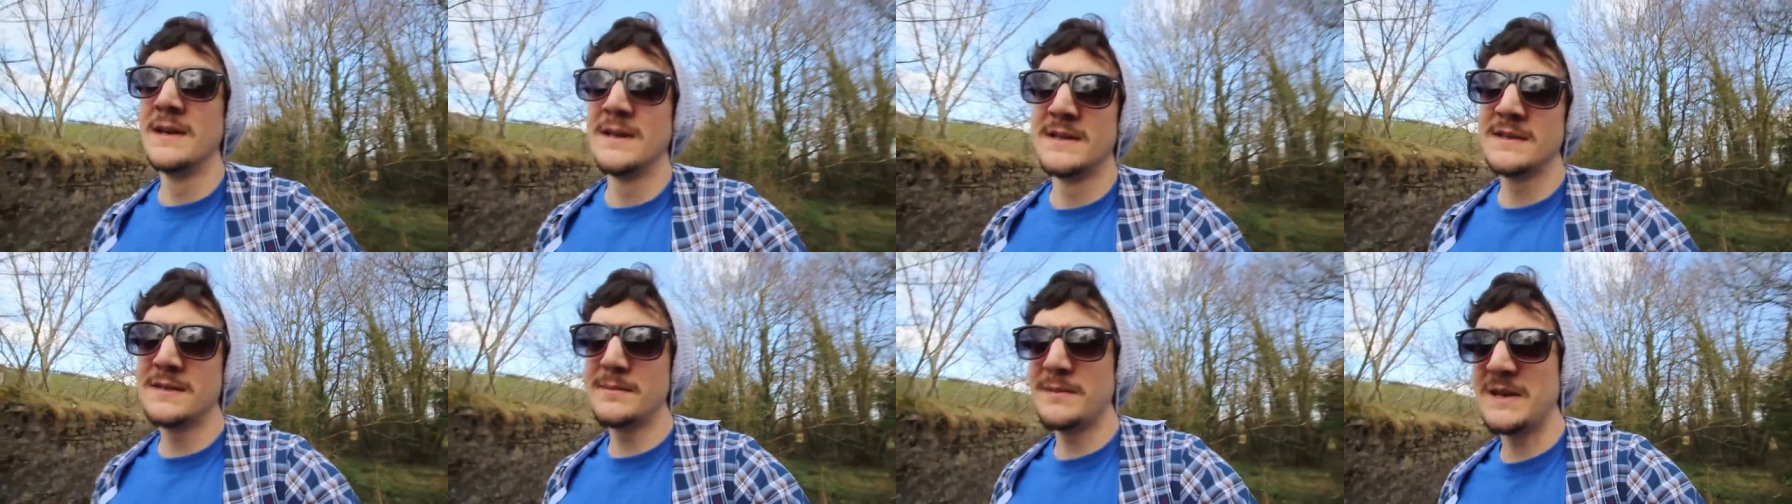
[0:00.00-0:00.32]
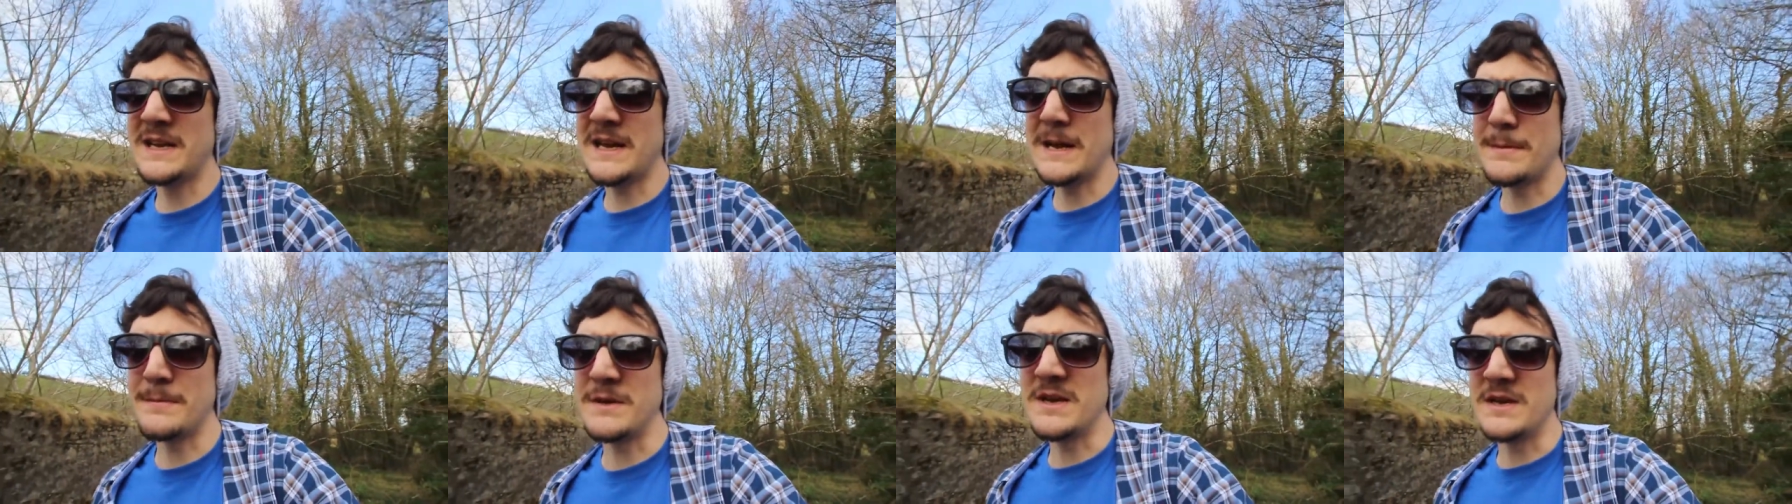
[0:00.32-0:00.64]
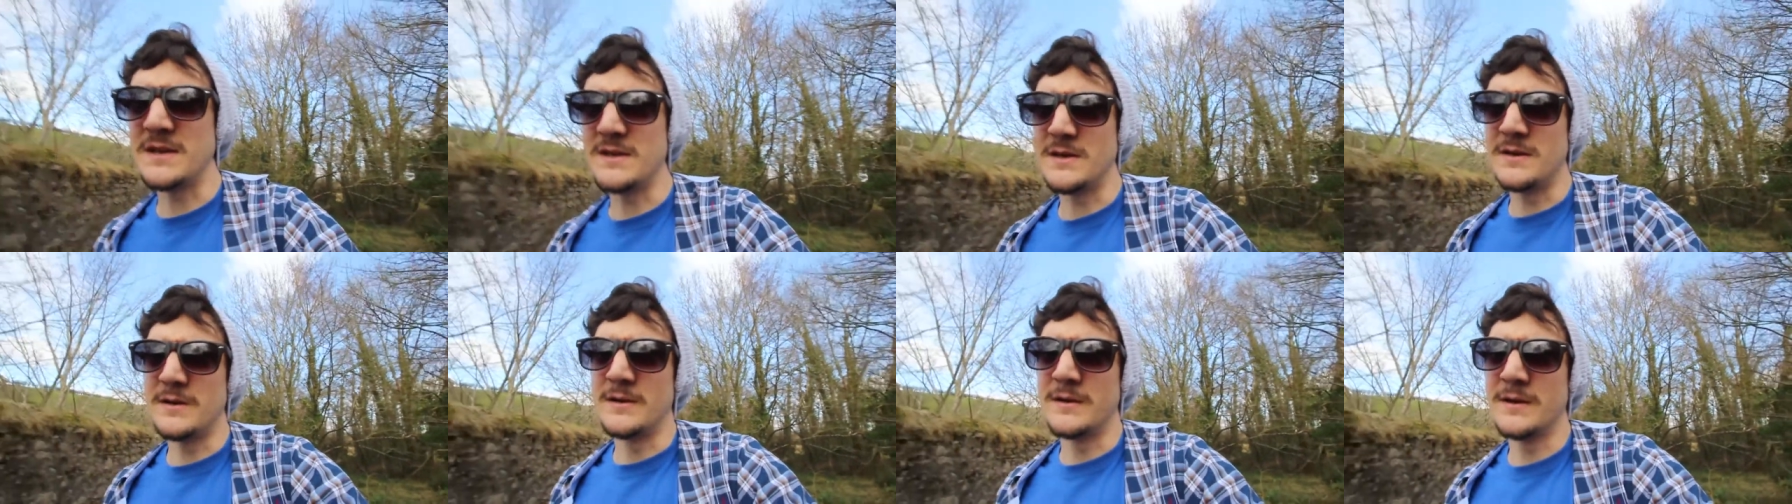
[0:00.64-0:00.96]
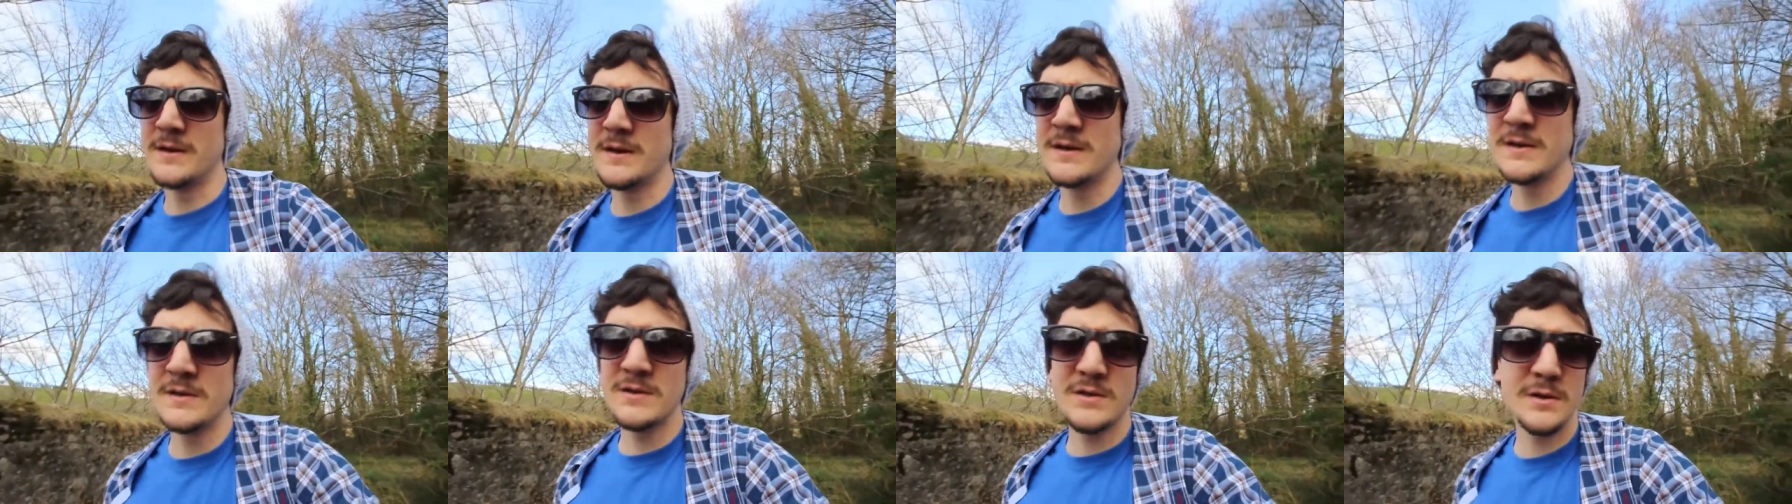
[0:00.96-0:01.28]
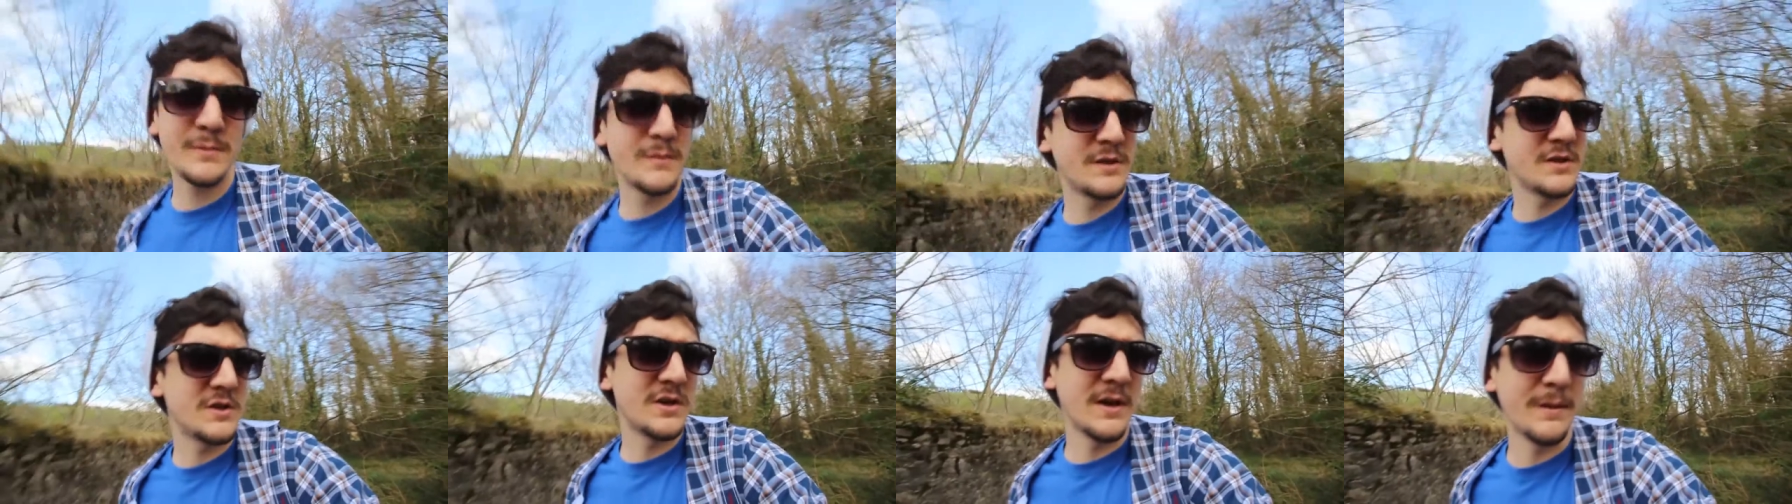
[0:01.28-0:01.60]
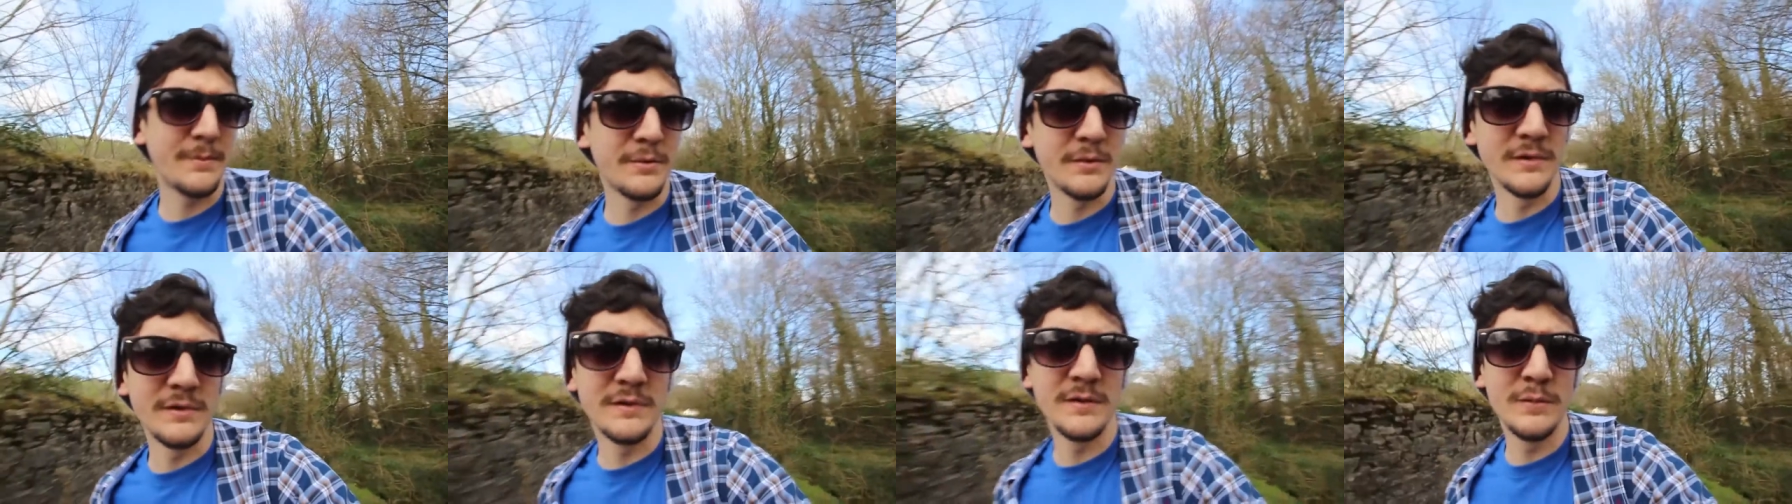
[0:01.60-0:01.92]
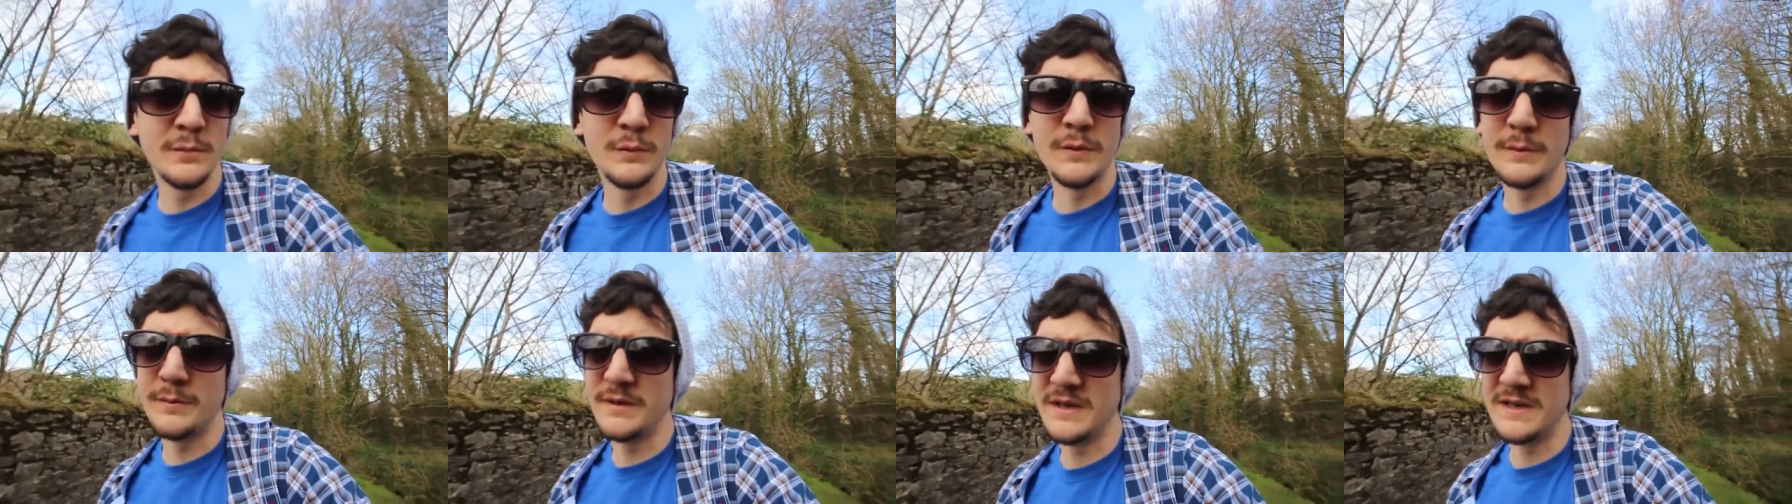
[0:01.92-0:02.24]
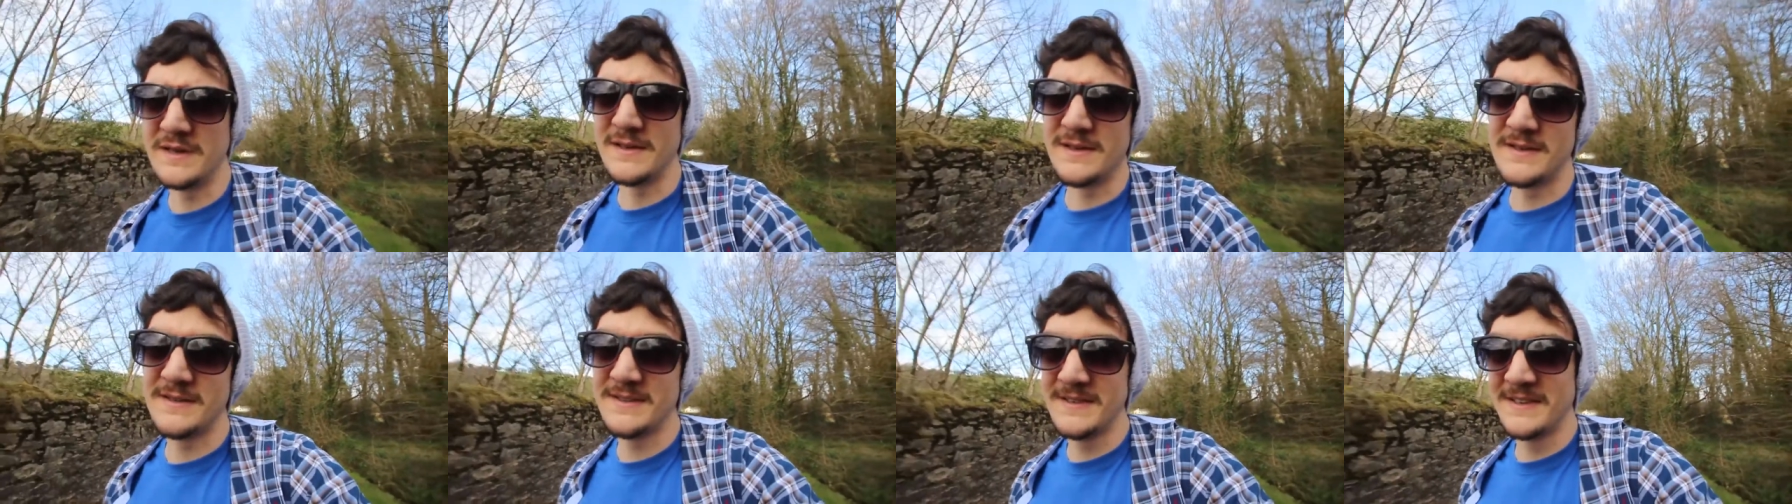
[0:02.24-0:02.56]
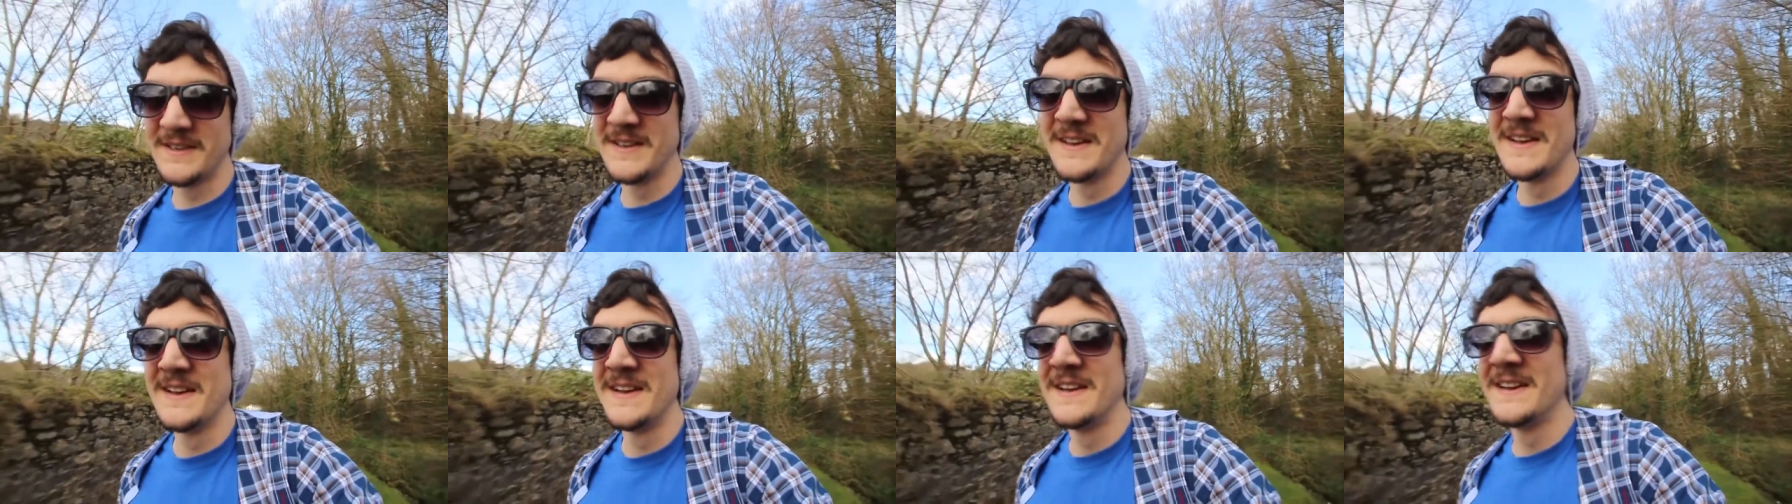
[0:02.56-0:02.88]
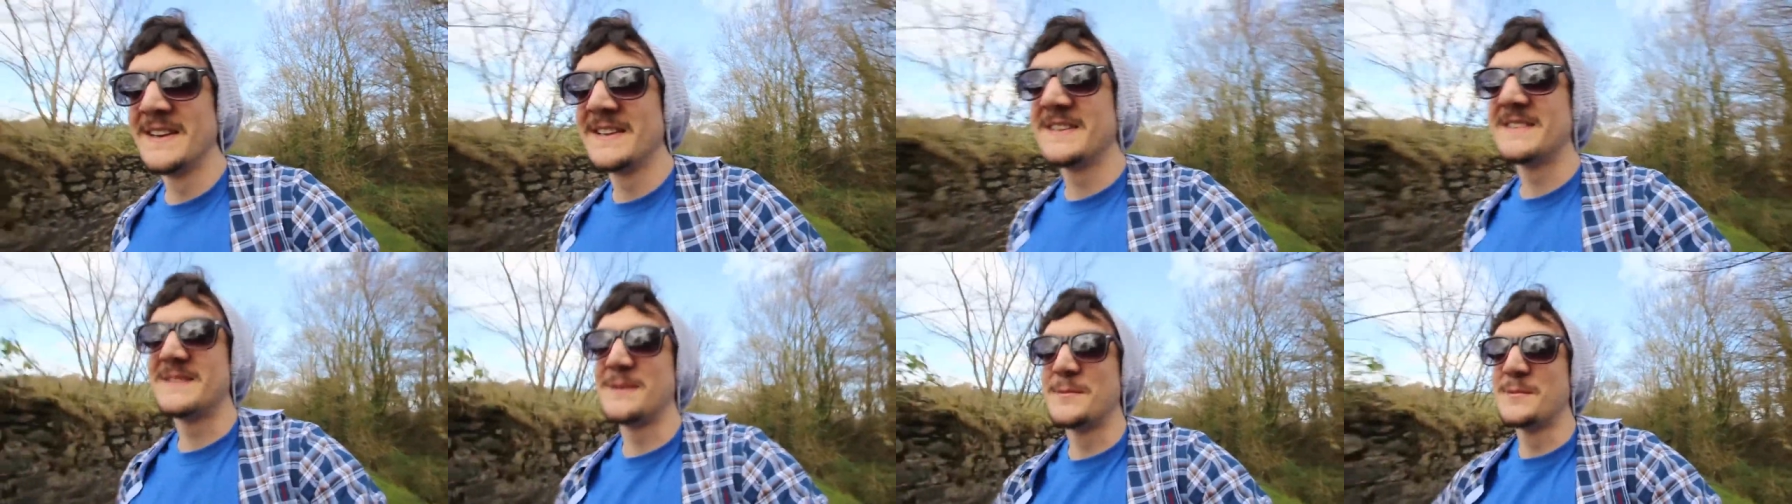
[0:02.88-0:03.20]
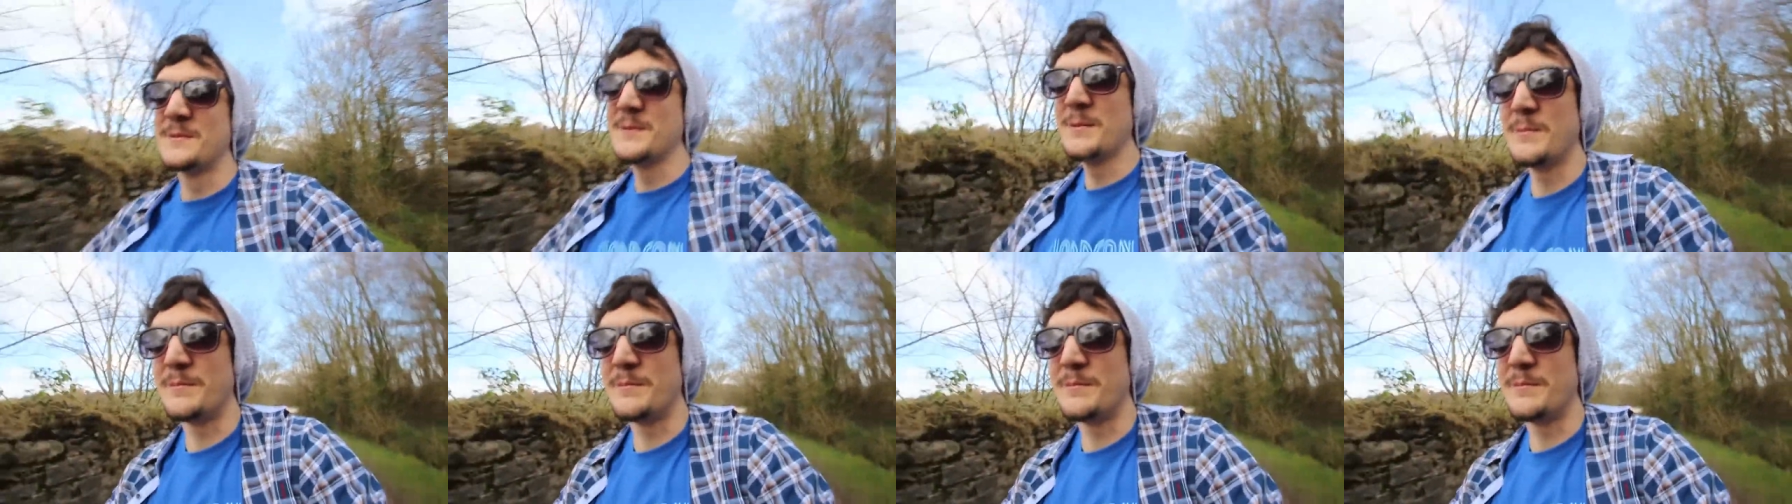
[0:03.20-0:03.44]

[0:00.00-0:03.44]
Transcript: Somebody get me a dog. German Shepherd would be nice, because they're so